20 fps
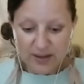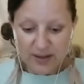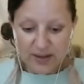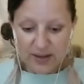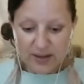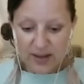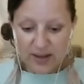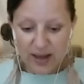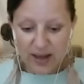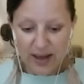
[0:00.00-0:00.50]

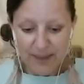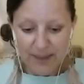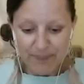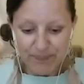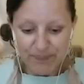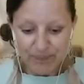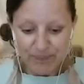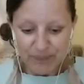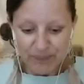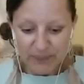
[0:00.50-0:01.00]

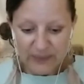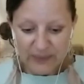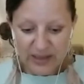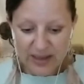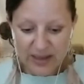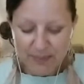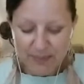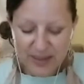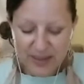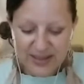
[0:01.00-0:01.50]
it
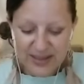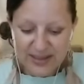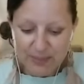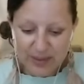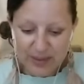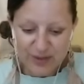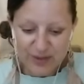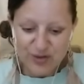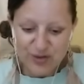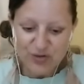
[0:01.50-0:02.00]
may seem like
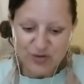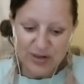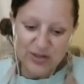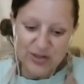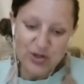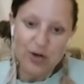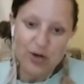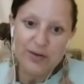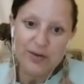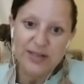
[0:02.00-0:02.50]
a strange
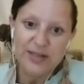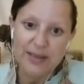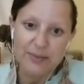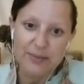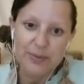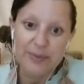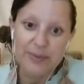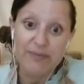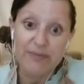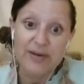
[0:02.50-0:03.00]
concept to
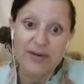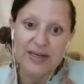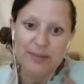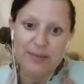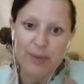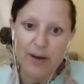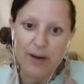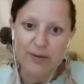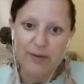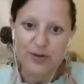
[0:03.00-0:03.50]
be reading
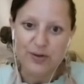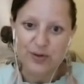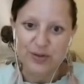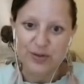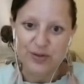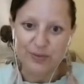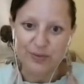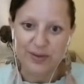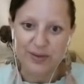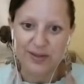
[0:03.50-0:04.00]
poetry
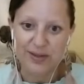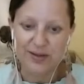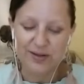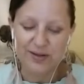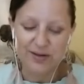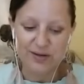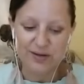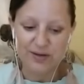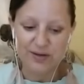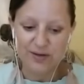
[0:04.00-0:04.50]

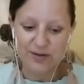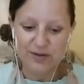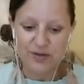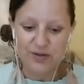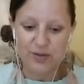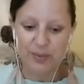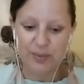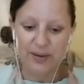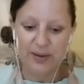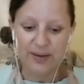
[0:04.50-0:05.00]

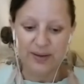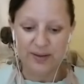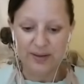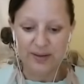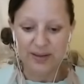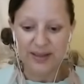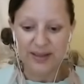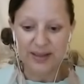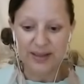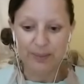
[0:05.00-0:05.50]
to a
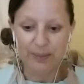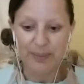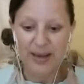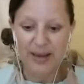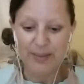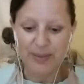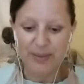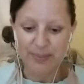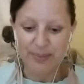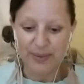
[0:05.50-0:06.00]
little
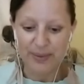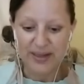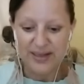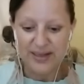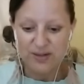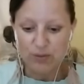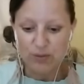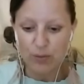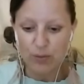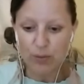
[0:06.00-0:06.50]
baby, but it's
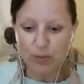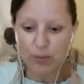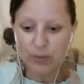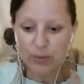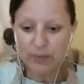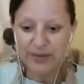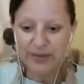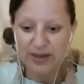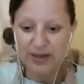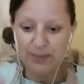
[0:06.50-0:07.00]
all
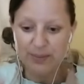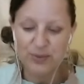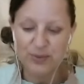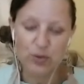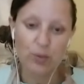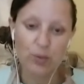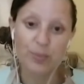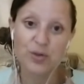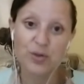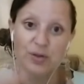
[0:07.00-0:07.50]
the
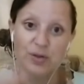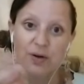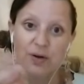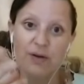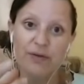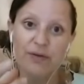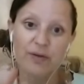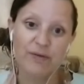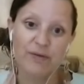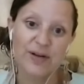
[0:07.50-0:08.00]
absorption of
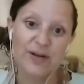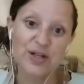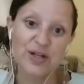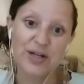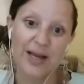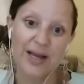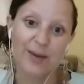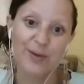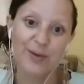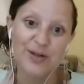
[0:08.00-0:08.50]
the rich
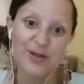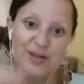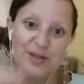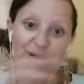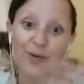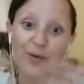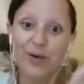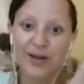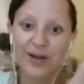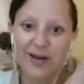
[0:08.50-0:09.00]
language. They're
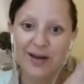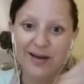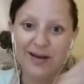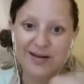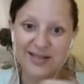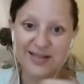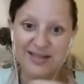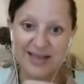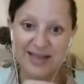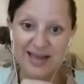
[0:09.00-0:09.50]
not going to
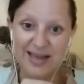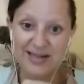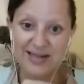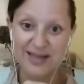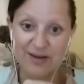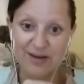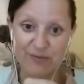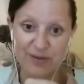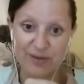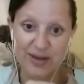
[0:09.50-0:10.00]
understand
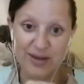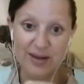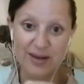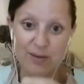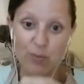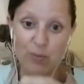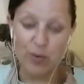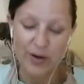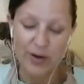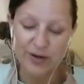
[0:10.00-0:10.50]
every
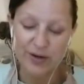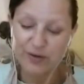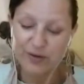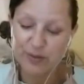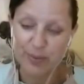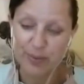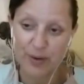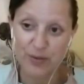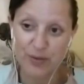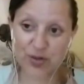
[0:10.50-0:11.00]
word of the
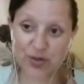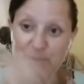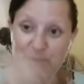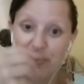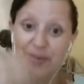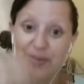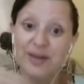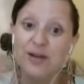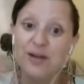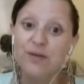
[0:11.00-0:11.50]
poetry, but
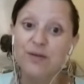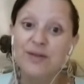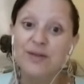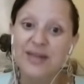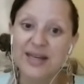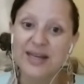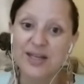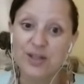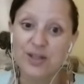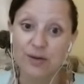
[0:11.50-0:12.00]
they don't
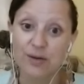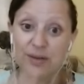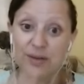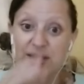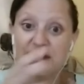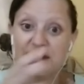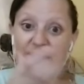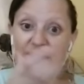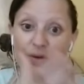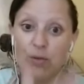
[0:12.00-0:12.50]
need to. This
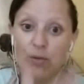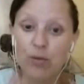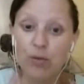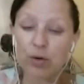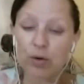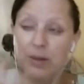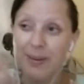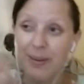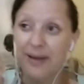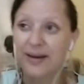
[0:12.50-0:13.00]
is all
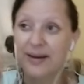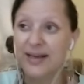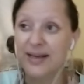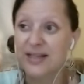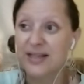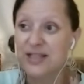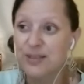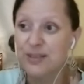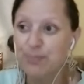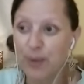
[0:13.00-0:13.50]
about
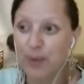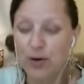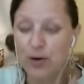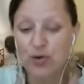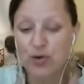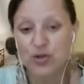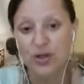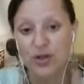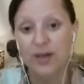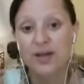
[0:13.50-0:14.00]

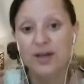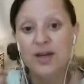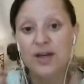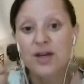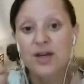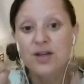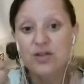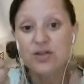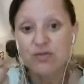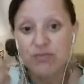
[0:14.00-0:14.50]
exposure
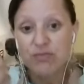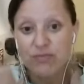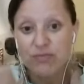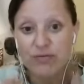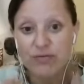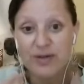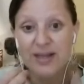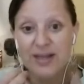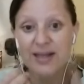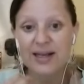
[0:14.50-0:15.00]
to
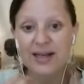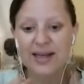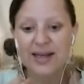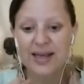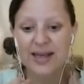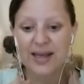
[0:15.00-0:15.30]
really